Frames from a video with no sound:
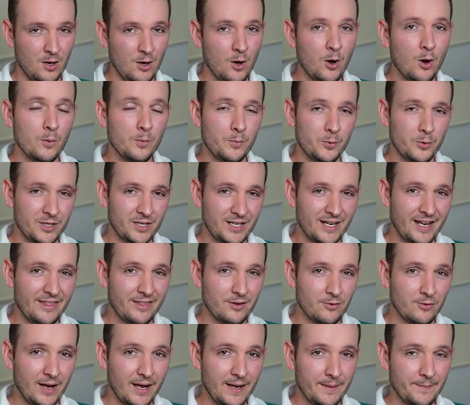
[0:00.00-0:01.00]
Or put
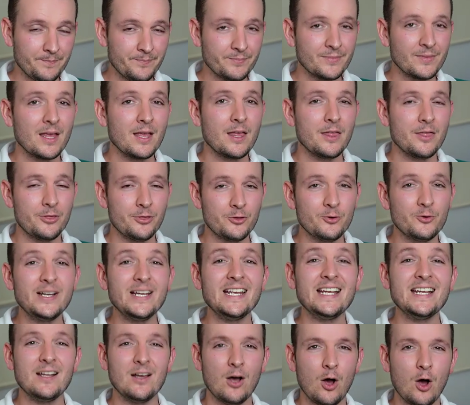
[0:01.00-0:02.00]
another way,
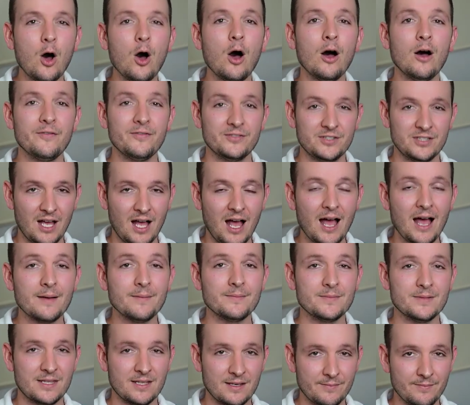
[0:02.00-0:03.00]
3.5
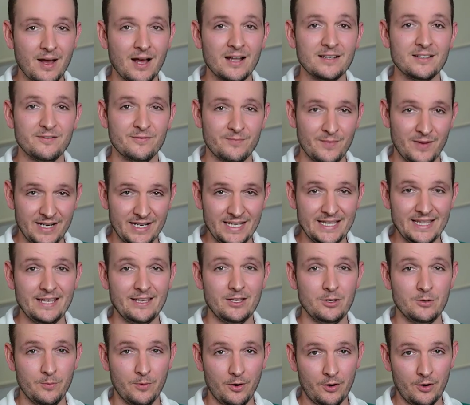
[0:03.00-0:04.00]
times the amount of money that
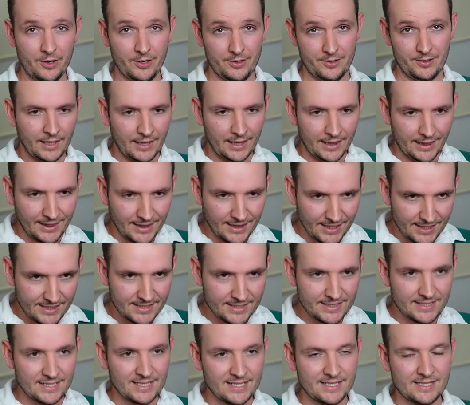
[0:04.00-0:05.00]
you borrowed.
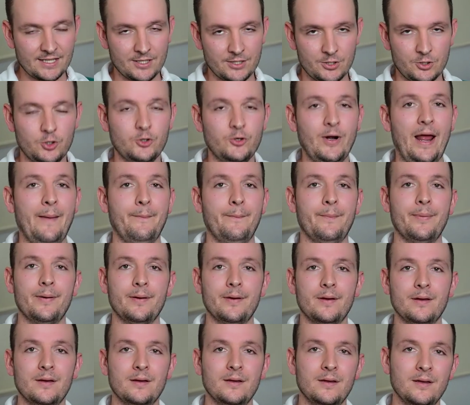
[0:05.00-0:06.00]
This is the trap
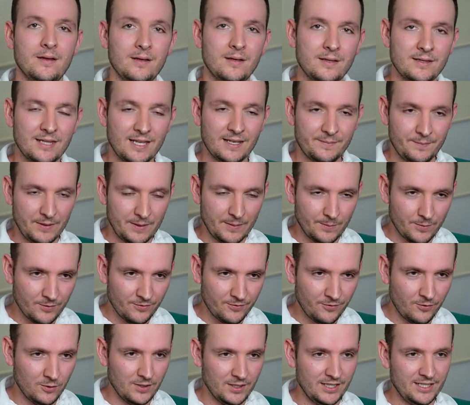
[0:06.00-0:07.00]
that people
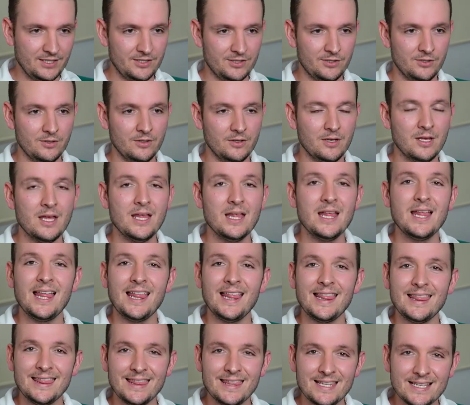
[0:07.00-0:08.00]
fall into.
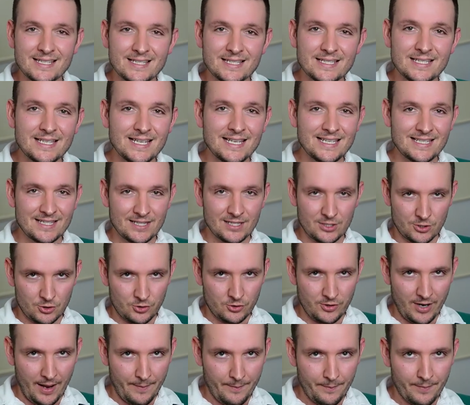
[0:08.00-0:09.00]
This is the
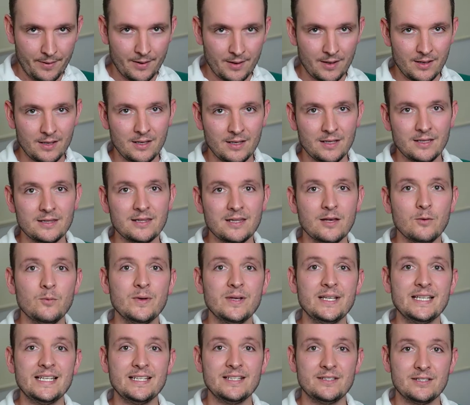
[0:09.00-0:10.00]
trap that
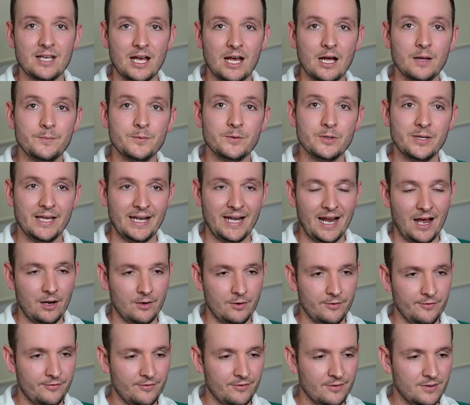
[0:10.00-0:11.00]
we need to help you get out
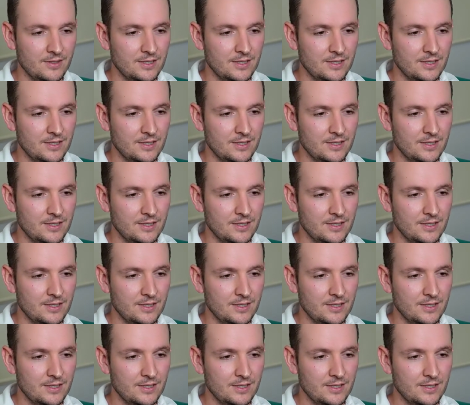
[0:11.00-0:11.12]
of.